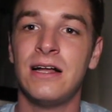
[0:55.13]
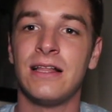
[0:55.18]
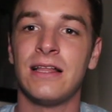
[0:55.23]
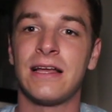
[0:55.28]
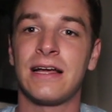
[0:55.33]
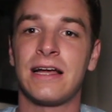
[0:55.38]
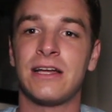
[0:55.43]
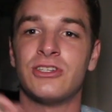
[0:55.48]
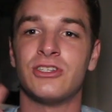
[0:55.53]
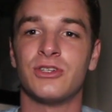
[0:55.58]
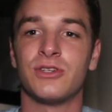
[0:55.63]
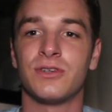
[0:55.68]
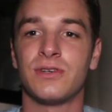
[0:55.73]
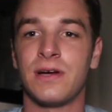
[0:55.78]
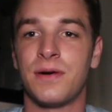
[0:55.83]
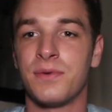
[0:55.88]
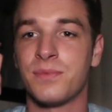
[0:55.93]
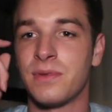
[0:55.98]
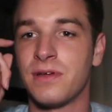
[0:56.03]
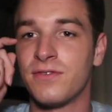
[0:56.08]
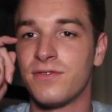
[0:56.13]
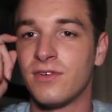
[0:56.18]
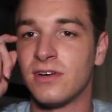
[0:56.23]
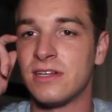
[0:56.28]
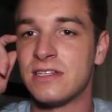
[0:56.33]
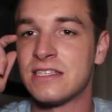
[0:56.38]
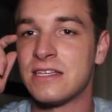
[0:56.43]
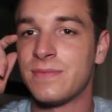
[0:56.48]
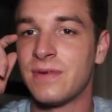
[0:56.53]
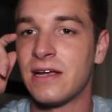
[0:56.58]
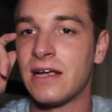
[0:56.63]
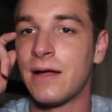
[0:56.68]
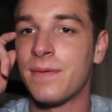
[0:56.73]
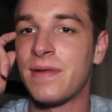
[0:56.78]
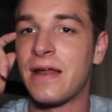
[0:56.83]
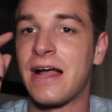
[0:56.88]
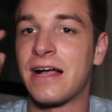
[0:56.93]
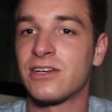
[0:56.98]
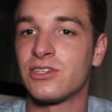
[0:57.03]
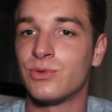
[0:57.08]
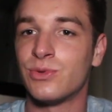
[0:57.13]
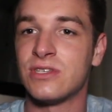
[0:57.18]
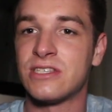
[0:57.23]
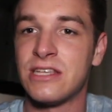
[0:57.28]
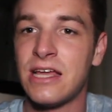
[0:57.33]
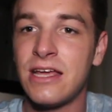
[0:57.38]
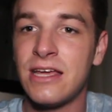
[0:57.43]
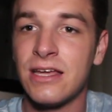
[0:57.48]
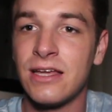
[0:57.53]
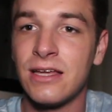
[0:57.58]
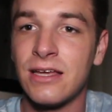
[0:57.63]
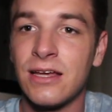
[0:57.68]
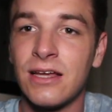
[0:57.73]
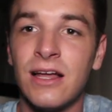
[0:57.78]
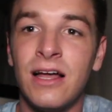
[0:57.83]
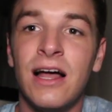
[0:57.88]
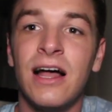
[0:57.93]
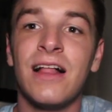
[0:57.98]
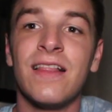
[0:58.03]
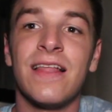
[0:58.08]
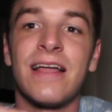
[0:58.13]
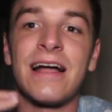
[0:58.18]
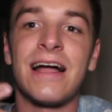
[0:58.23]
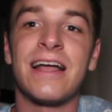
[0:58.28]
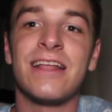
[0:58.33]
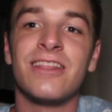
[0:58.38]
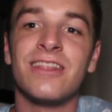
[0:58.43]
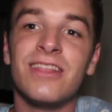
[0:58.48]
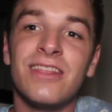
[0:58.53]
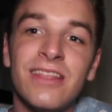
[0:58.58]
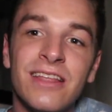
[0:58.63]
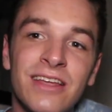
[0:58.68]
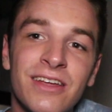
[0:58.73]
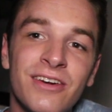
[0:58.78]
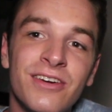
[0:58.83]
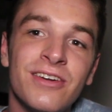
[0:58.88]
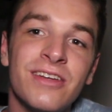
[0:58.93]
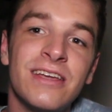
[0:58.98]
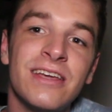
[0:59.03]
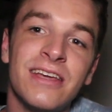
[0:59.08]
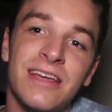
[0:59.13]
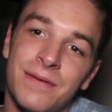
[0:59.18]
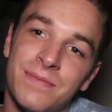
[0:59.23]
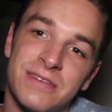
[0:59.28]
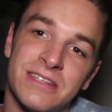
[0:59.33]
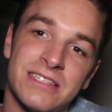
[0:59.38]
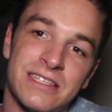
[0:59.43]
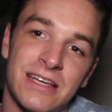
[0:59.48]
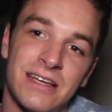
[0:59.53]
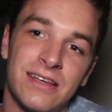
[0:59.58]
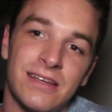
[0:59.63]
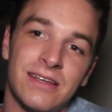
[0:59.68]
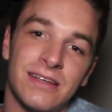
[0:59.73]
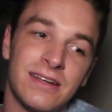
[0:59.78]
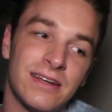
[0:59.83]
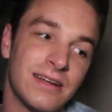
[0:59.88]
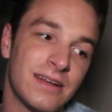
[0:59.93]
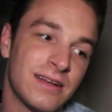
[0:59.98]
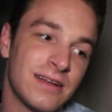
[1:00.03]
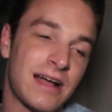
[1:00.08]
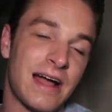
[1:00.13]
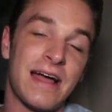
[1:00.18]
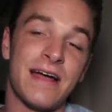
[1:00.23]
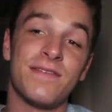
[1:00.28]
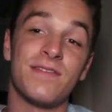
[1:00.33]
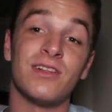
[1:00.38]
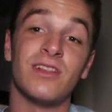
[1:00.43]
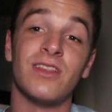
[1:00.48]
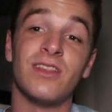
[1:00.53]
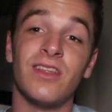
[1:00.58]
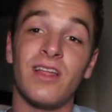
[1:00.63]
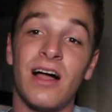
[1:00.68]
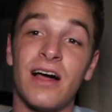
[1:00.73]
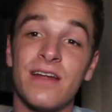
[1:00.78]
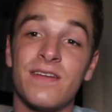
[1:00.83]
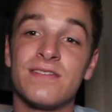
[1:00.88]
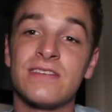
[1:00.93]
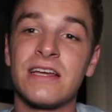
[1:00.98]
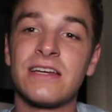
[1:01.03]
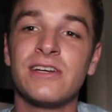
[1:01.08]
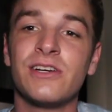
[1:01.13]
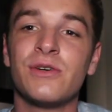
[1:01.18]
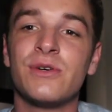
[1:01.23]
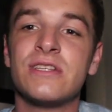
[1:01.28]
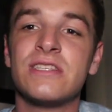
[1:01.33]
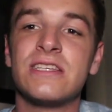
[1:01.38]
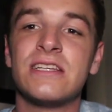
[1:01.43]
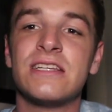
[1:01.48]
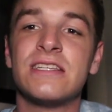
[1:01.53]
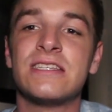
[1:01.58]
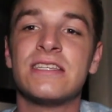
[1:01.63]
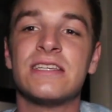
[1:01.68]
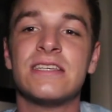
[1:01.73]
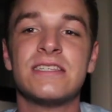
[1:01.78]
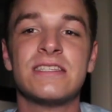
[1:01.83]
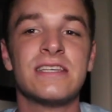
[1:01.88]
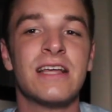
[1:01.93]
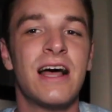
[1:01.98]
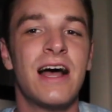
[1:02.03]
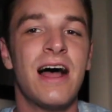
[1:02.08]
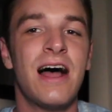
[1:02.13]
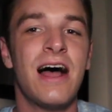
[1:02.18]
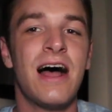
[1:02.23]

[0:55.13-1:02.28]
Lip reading: Like, I joke around with my friends, I'm like, I'm an actual psychic. Like, I literally am a psychic. I have a lot of psychic coincidences.